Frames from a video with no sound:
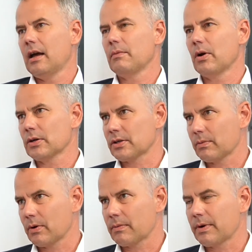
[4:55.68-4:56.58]
We also
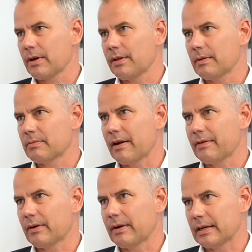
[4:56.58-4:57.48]
work with on the
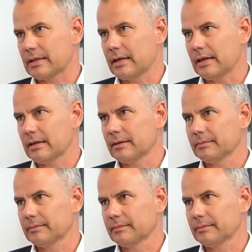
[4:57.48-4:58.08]
private credit side.